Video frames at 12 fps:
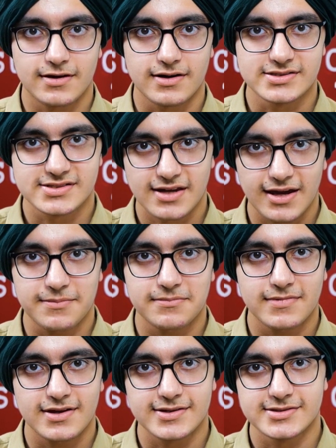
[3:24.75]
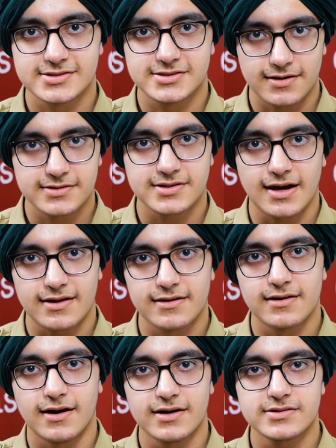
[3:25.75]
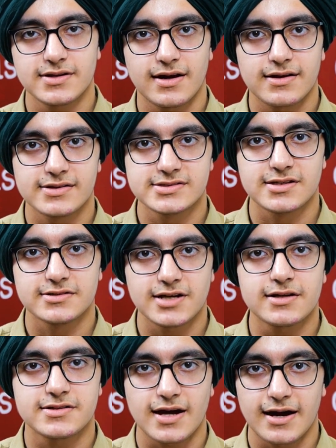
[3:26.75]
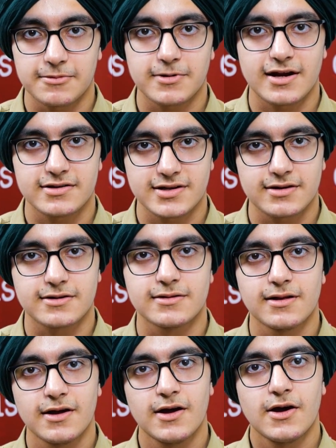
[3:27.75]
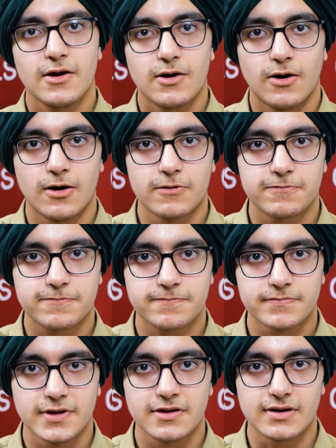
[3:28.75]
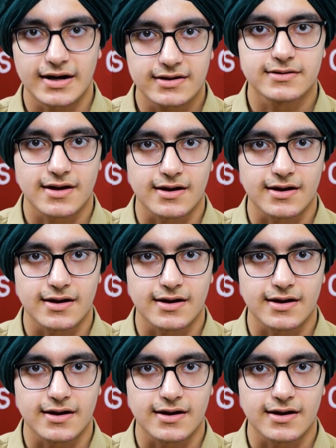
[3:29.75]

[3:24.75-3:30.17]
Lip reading: His name is Judge Alan Large and he's the Judge Advocate General of the United